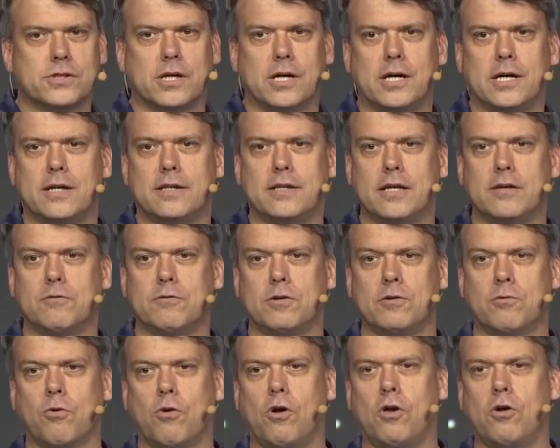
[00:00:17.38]
uh, that
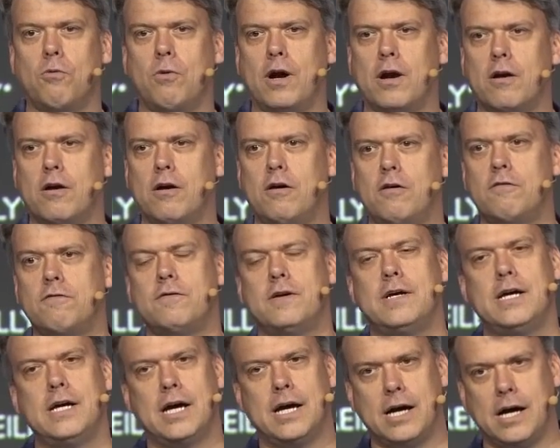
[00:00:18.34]
we're all aware of,
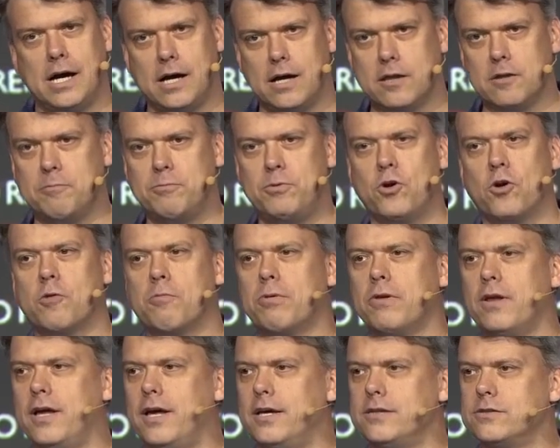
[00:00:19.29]
uh, the pure
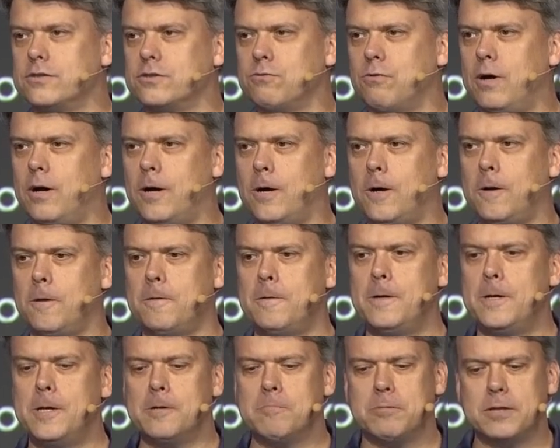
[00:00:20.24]
plays as well.
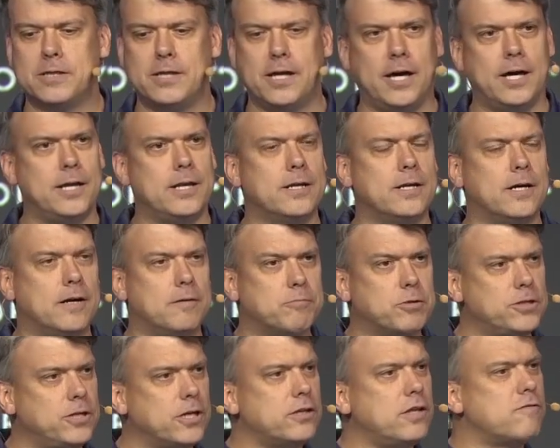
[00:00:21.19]
But then, uh,
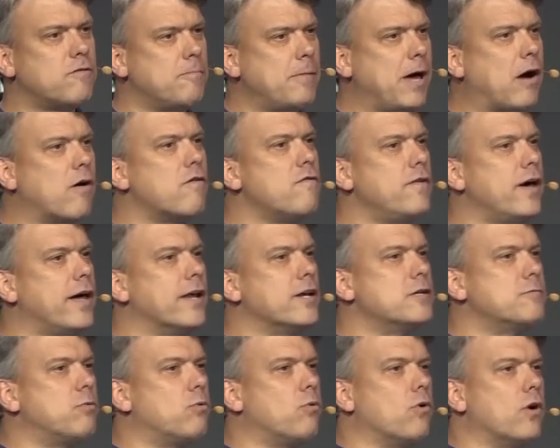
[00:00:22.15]
particularly from our
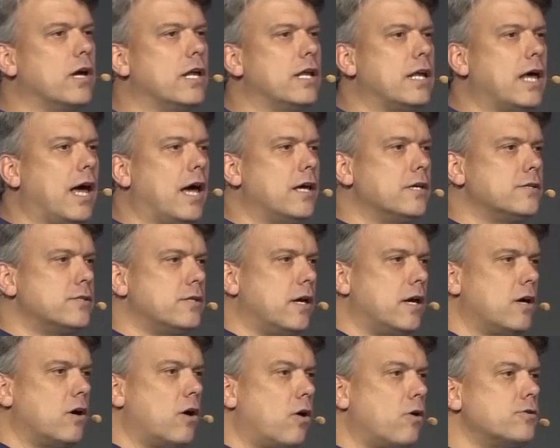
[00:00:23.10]
vantage point as
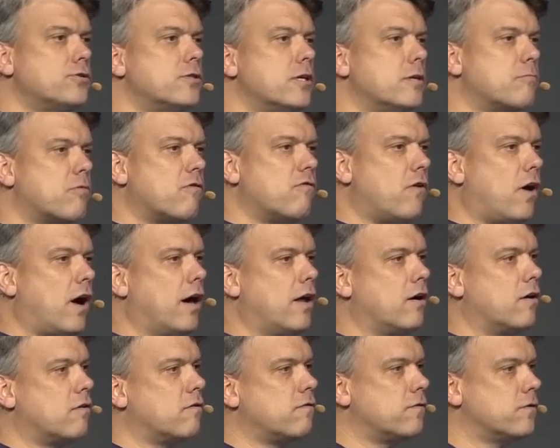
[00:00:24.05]
a hosting
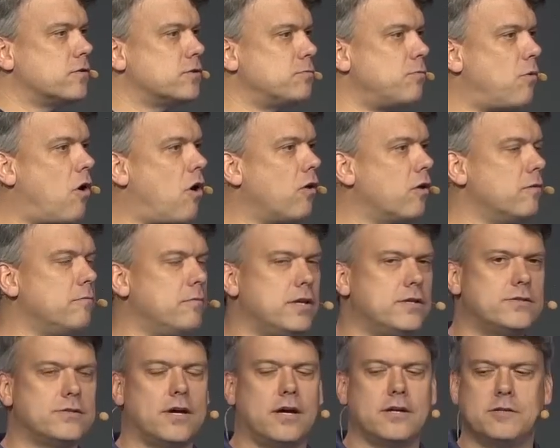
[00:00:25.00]
provider for small and
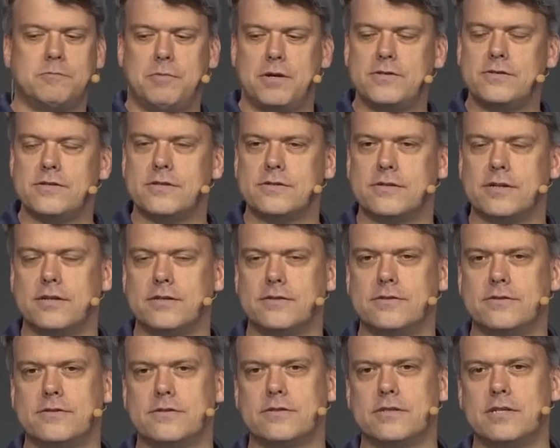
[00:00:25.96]
mid sized
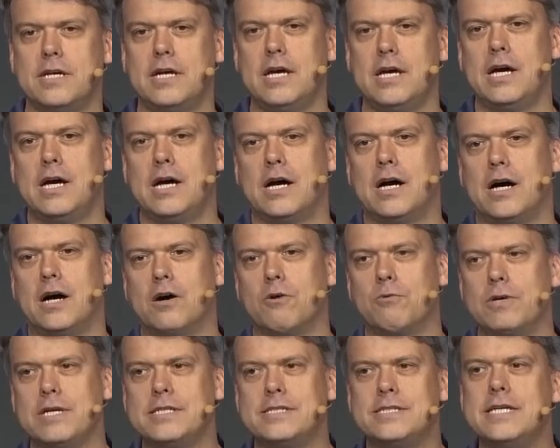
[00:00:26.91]
businesses, uh,
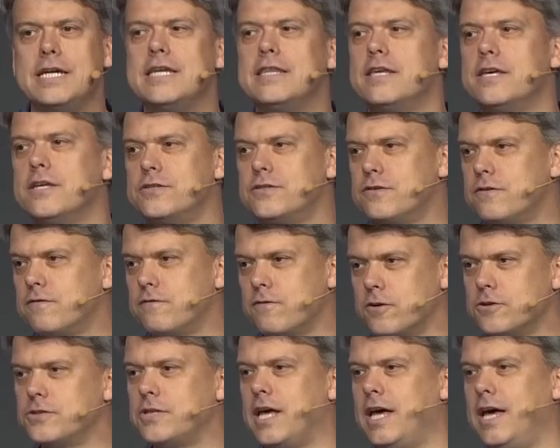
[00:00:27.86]
we see this
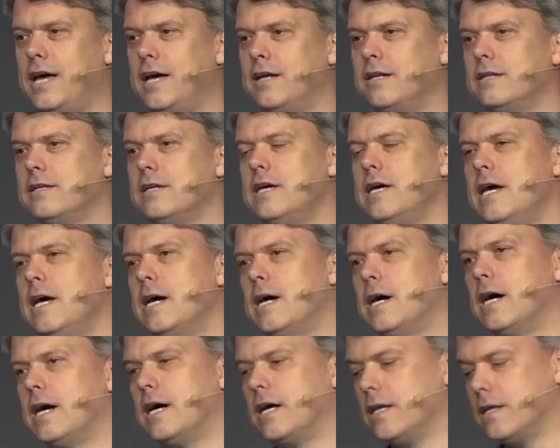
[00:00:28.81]
firsthand.
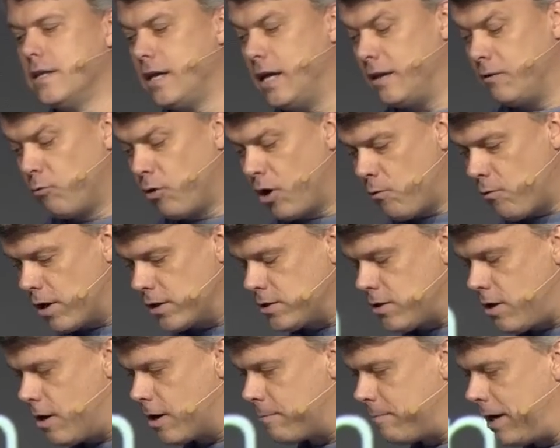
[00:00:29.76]
Uh, and what I want to
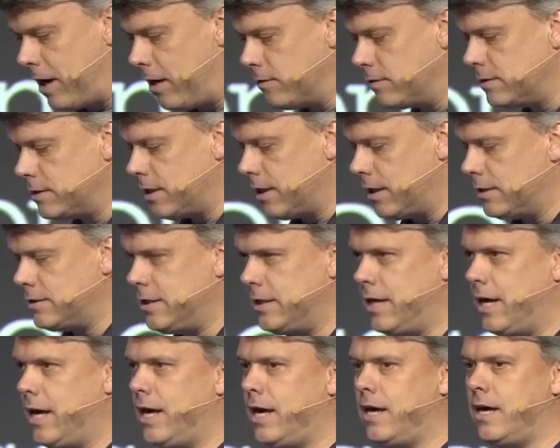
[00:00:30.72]
talk about
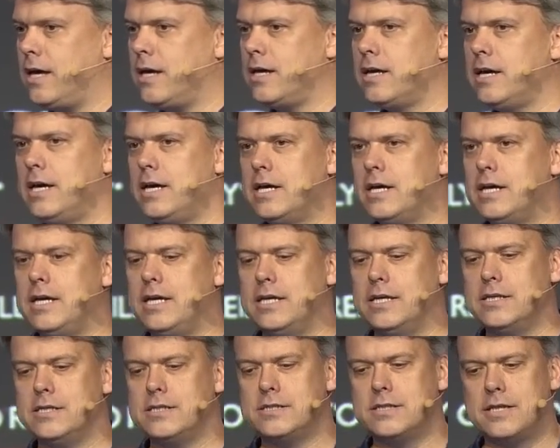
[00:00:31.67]
today
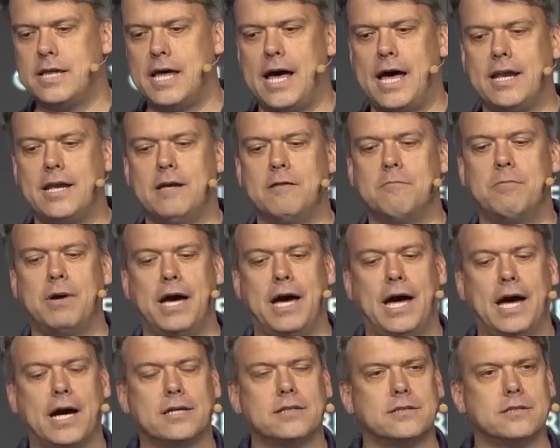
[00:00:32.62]
is that
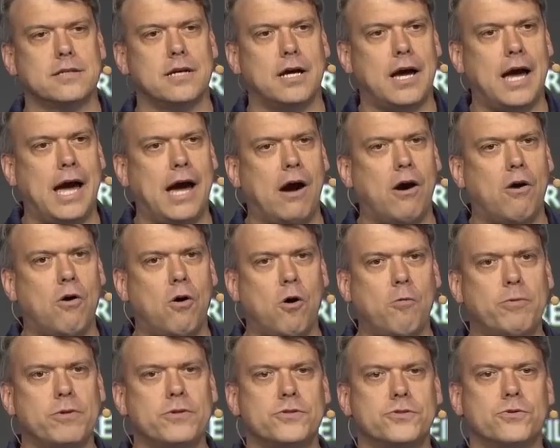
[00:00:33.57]
impact how
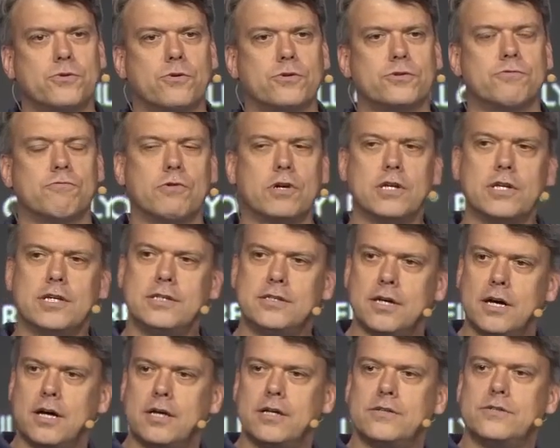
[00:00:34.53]
open source really
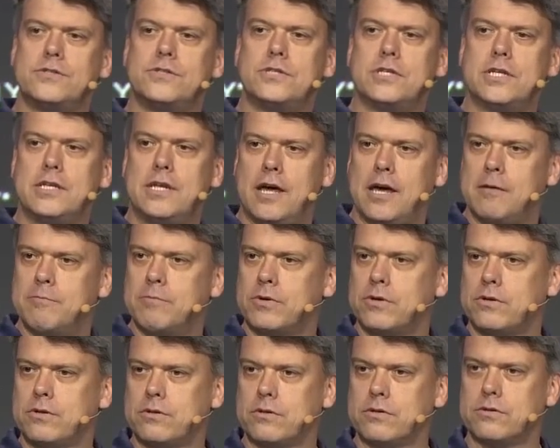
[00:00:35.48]
does
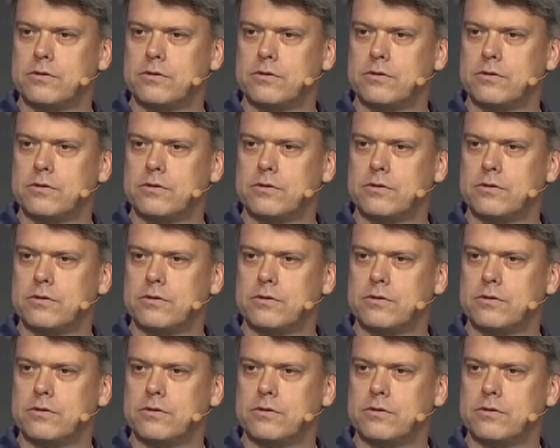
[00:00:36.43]
enable